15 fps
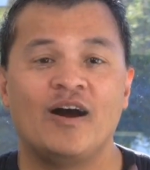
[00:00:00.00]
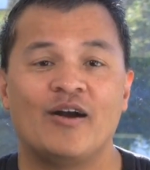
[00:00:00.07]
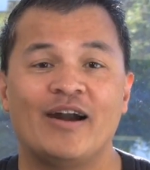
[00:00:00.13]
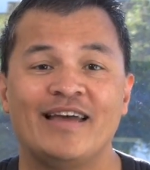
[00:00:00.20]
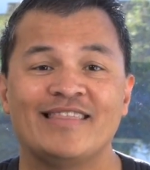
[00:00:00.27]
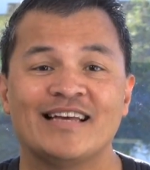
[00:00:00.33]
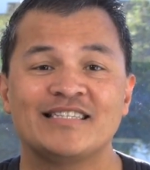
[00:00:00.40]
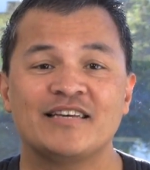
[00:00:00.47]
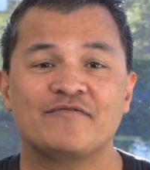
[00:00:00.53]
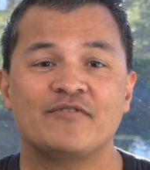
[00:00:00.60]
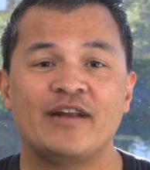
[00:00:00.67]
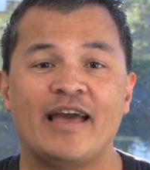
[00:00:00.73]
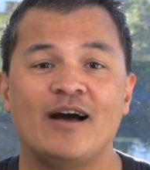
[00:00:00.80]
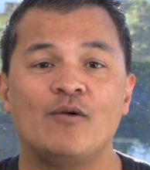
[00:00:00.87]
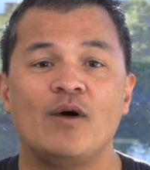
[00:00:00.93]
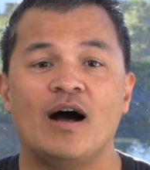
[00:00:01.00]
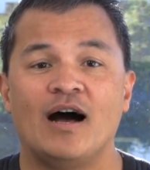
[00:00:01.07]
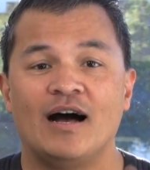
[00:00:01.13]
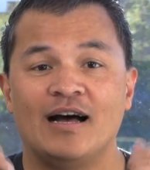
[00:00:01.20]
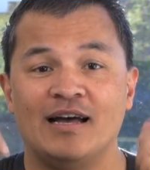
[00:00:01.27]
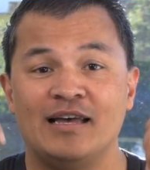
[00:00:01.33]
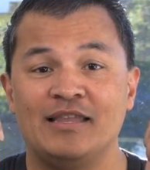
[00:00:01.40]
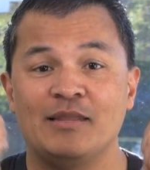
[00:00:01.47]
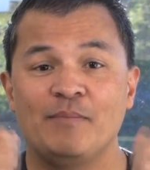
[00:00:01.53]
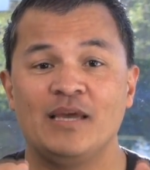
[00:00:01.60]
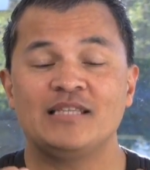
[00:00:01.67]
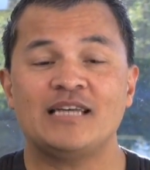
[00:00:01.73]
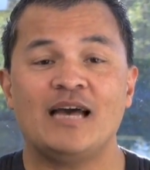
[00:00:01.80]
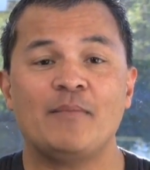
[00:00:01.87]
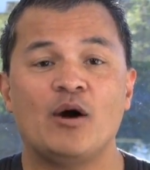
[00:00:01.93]
All right, that's it for now. Uh, in the
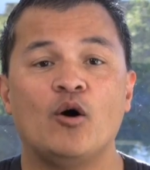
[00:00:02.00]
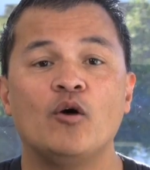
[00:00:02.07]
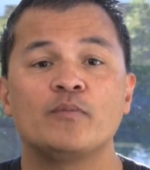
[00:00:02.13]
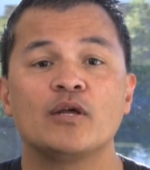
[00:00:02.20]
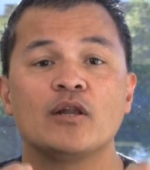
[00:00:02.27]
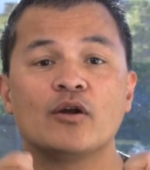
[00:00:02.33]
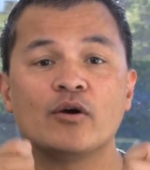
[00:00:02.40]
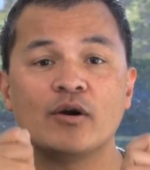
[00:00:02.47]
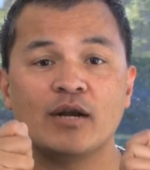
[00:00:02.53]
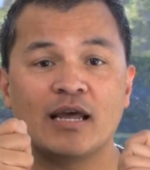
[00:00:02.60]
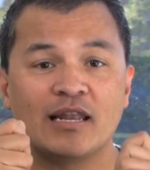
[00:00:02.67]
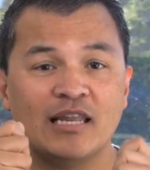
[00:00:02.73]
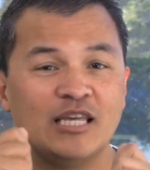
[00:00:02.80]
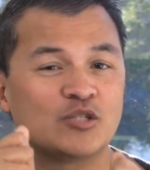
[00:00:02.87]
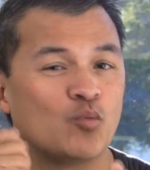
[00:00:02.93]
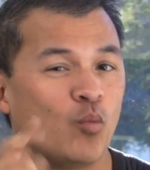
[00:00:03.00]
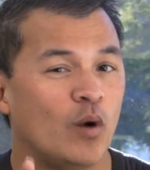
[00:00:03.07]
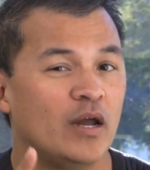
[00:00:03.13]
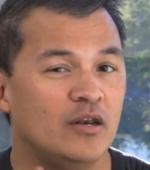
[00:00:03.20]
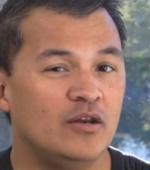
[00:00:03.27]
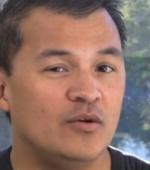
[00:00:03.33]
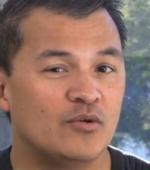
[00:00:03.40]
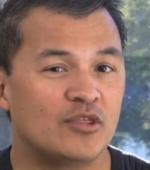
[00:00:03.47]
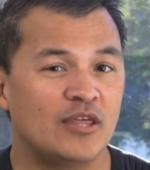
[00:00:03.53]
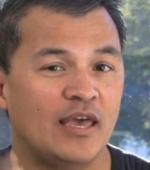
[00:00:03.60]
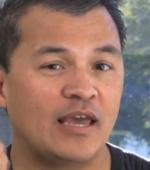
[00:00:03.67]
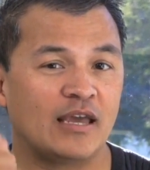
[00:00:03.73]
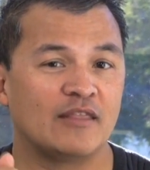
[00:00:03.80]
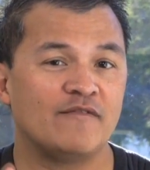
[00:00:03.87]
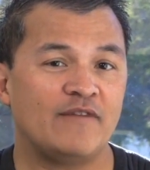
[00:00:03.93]
meantime, I hope you learn at least one new
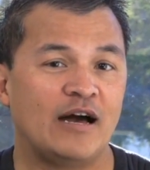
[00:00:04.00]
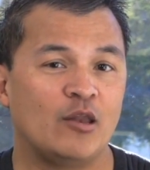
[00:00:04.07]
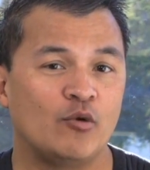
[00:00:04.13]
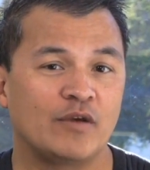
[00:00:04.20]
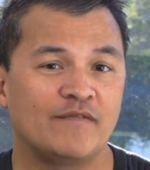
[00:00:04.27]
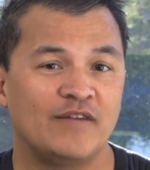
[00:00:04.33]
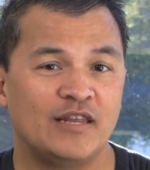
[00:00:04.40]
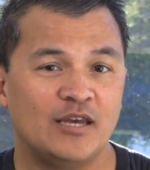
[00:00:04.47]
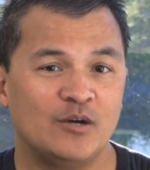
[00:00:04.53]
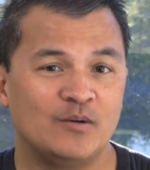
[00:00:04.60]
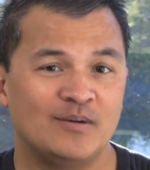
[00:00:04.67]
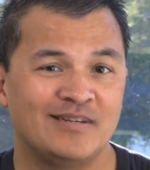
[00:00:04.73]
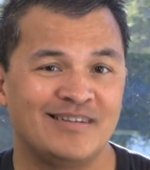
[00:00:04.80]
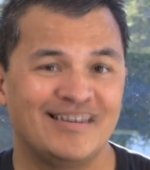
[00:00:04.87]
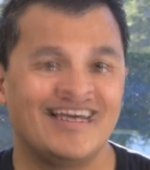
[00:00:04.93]
thing in the following video.